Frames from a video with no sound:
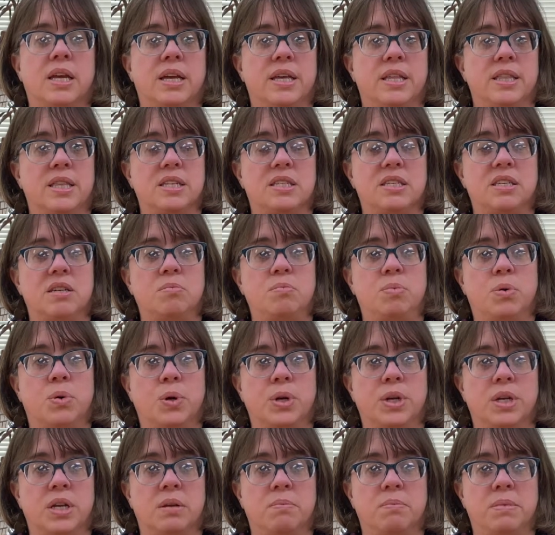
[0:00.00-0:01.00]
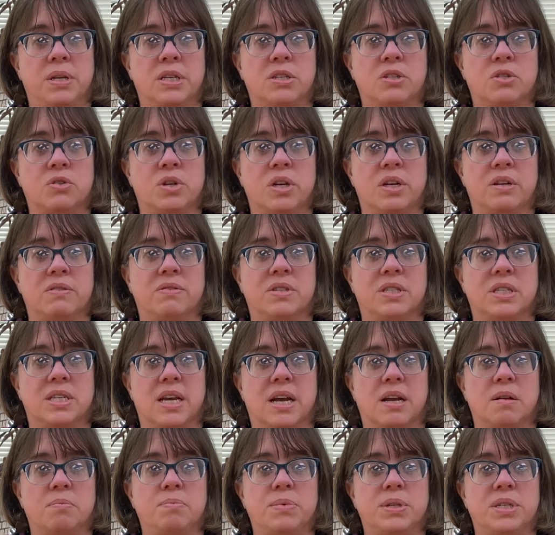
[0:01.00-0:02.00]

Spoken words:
This important administrative step